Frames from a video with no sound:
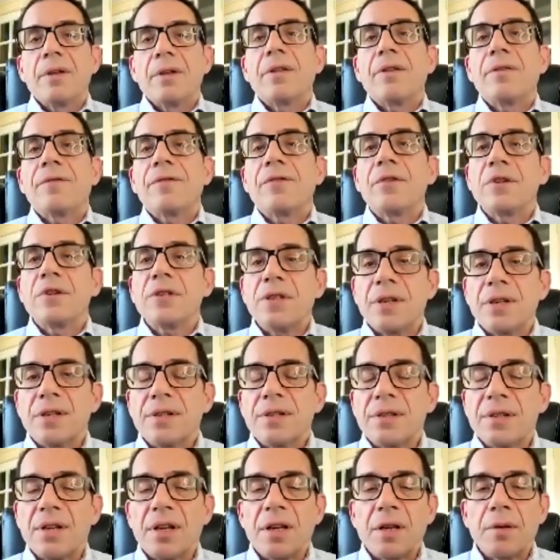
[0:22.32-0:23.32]
The first
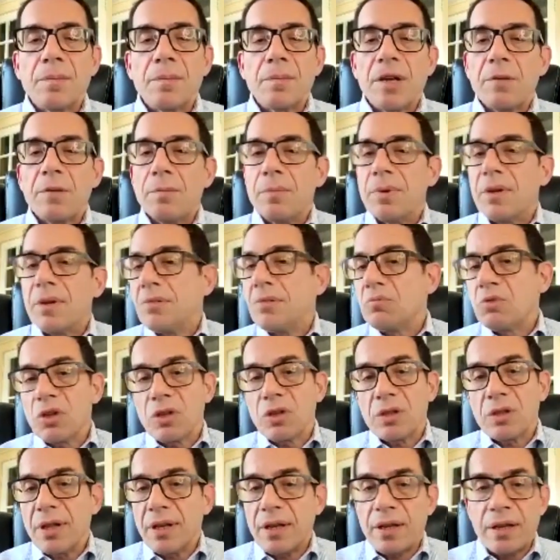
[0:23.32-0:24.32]
instinct might be
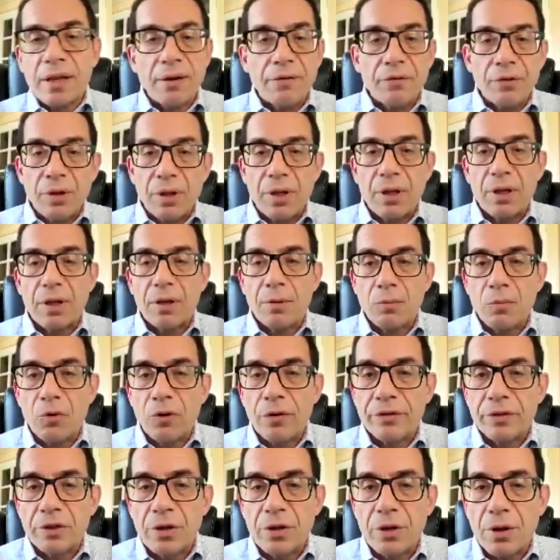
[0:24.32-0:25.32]
just take everything and
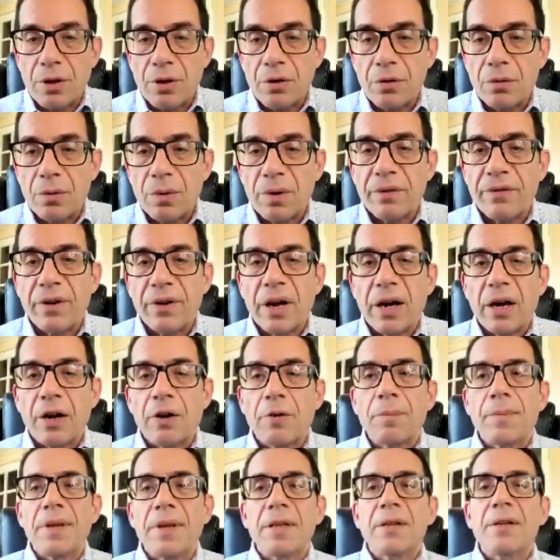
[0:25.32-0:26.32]
move it to the new
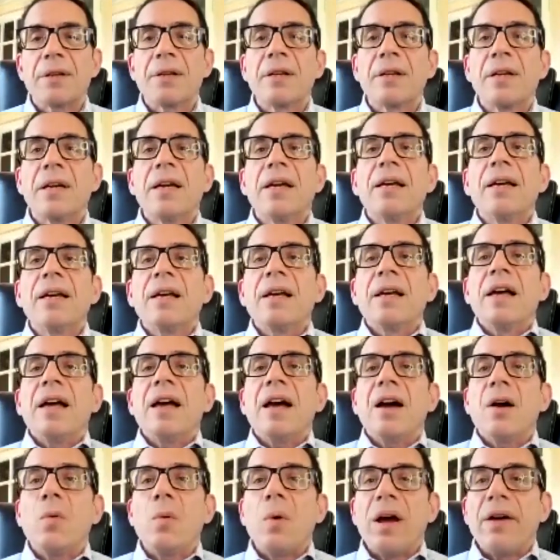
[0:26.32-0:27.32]
environment.
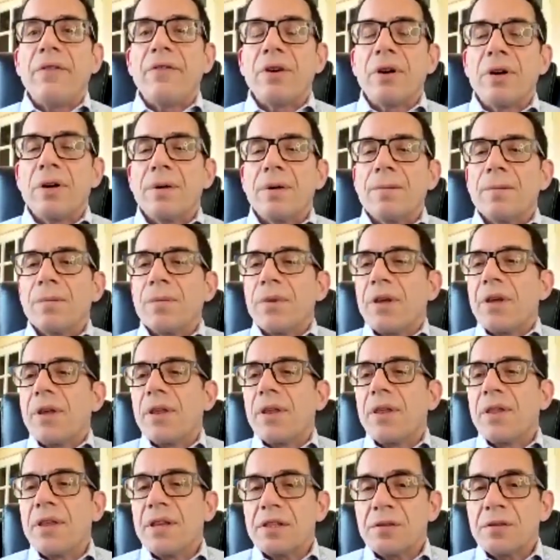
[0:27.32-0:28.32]
However,
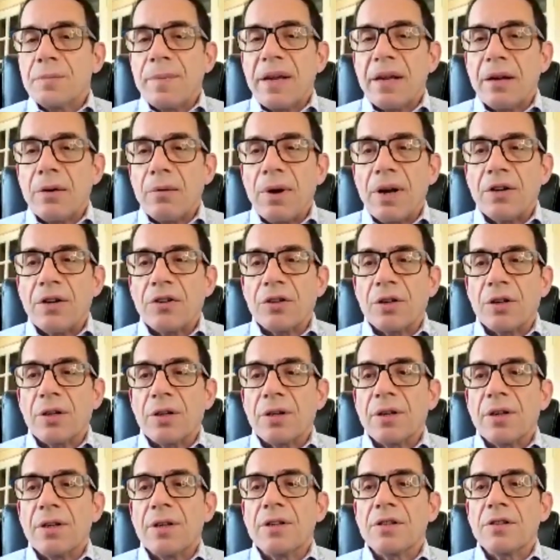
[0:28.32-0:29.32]
this
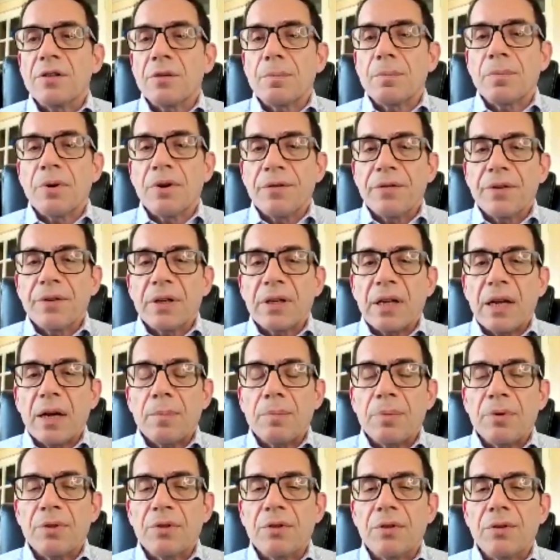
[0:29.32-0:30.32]
migration is the perfect
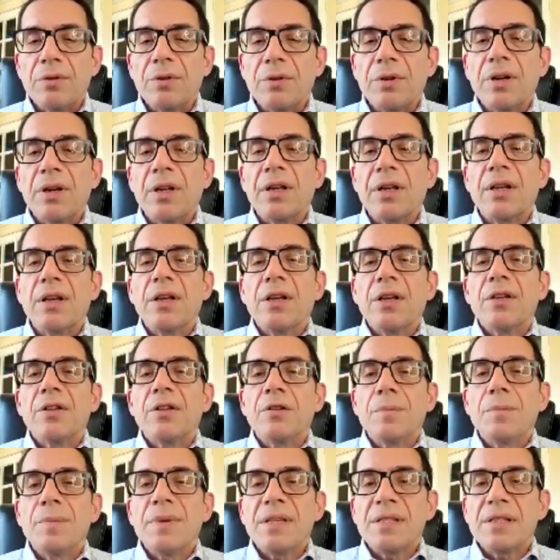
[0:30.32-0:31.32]
opportunity
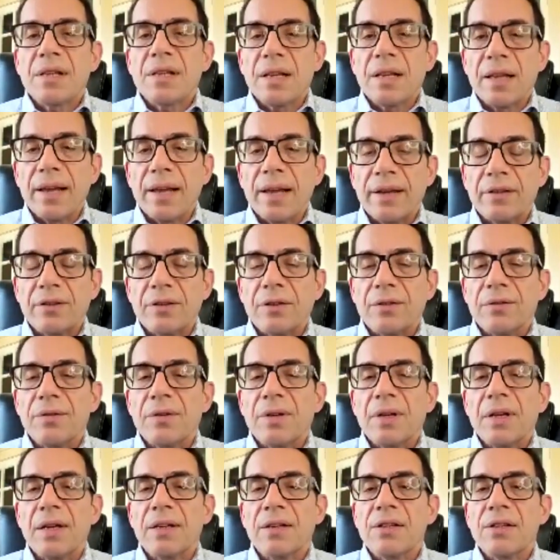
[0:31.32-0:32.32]
to be selective
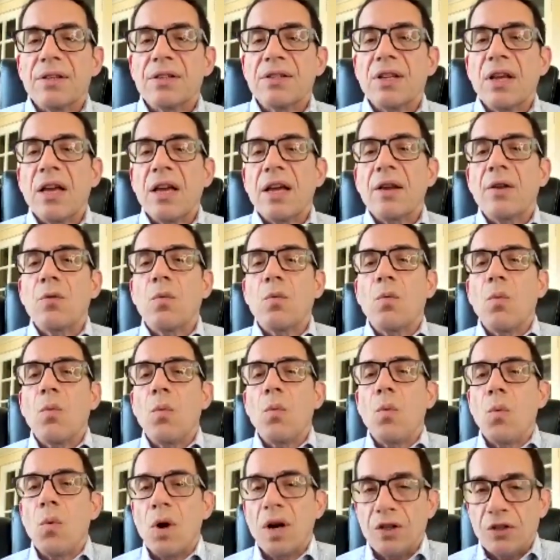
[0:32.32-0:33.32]
and decide
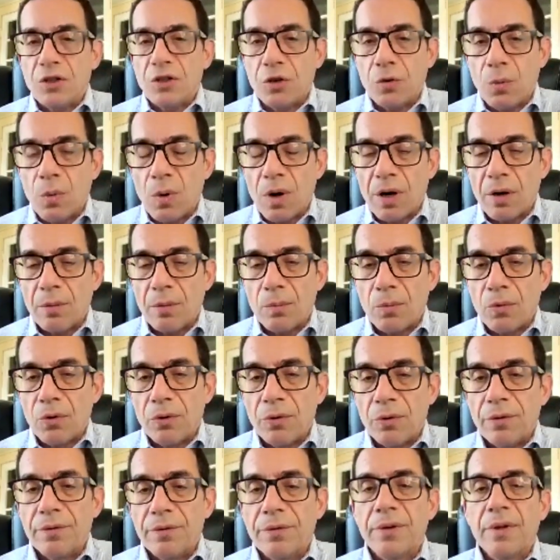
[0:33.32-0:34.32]
what you want to
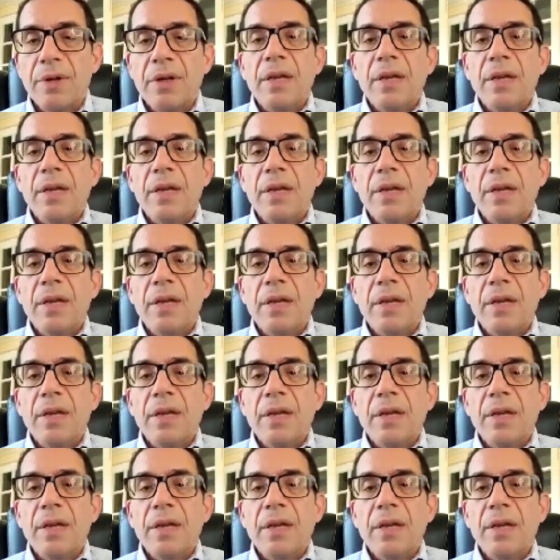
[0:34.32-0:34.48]
move